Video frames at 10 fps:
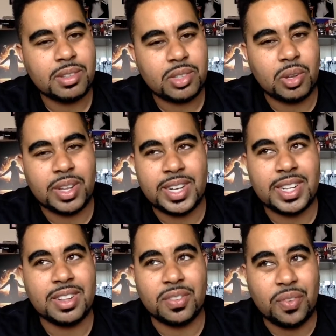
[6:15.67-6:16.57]
So they
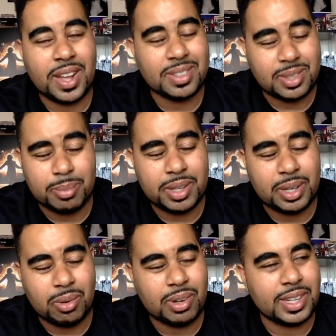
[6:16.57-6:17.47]
needed to find something in
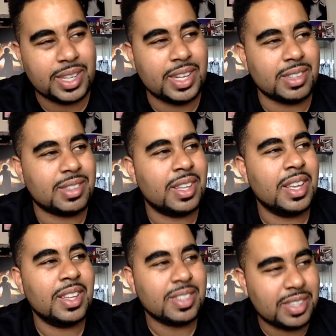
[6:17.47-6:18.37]
order to get us
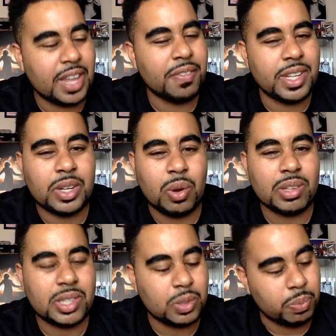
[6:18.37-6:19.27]
safely
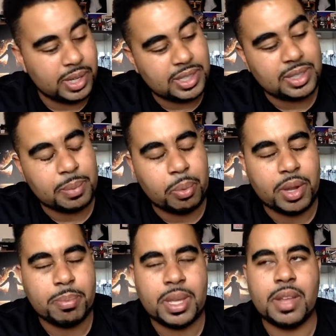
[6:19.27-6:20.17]
across this bridge into
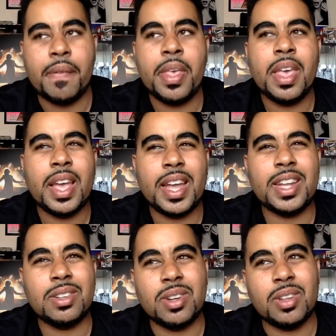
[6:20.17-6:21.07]
point B.
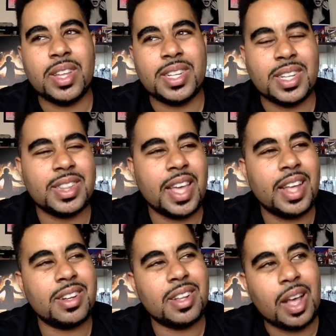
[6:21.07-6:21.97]
And, you know, they did
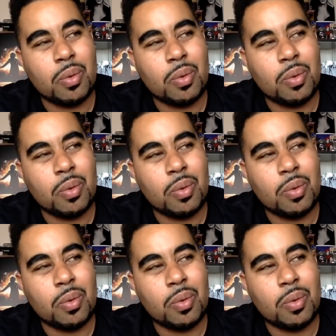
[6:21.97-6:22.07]
that.